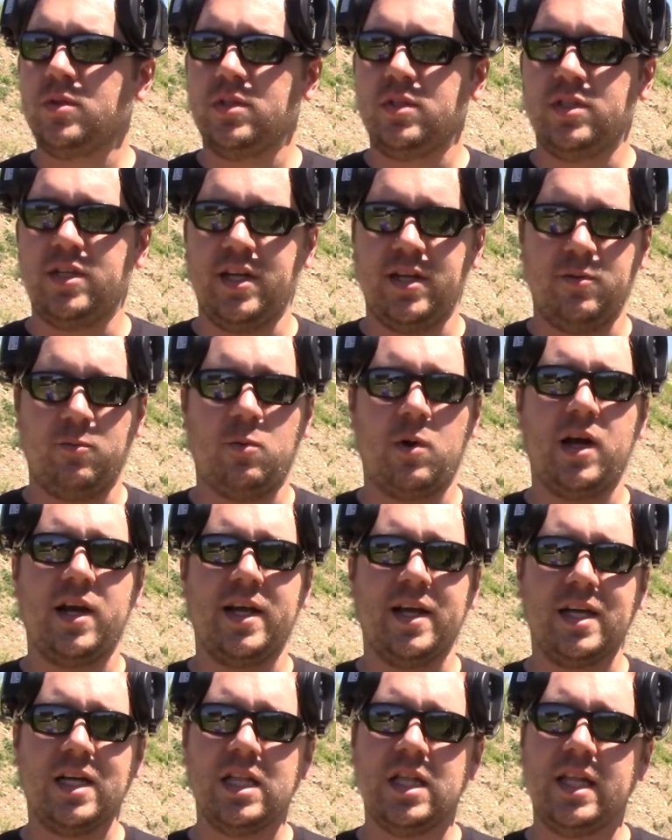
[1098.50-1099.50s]
Did run
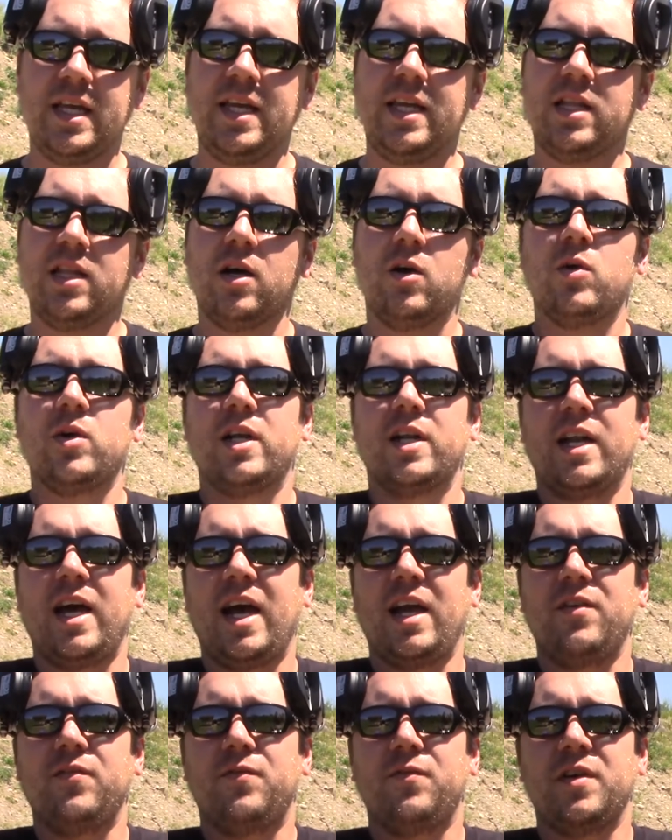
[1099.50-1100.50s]
it clean though in a
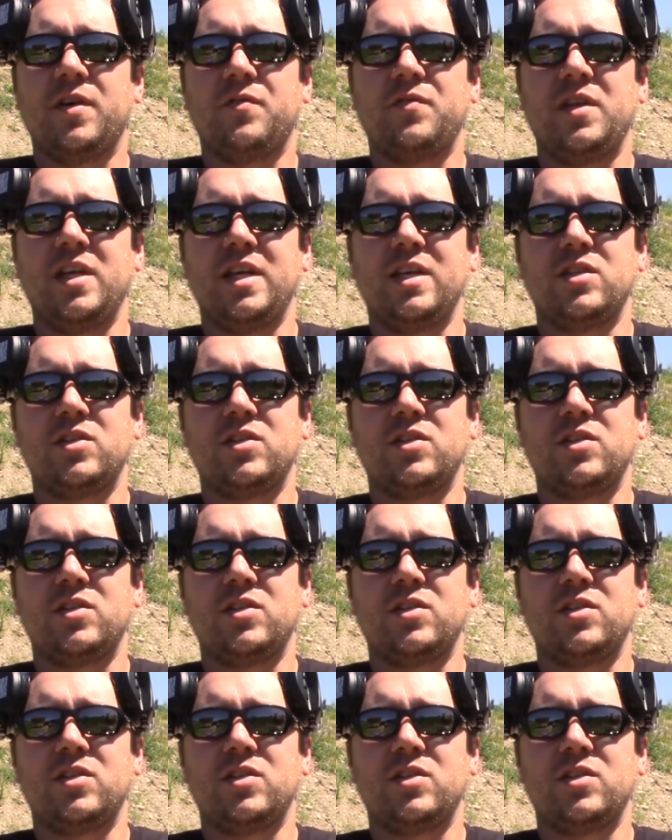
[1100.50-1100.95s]
950,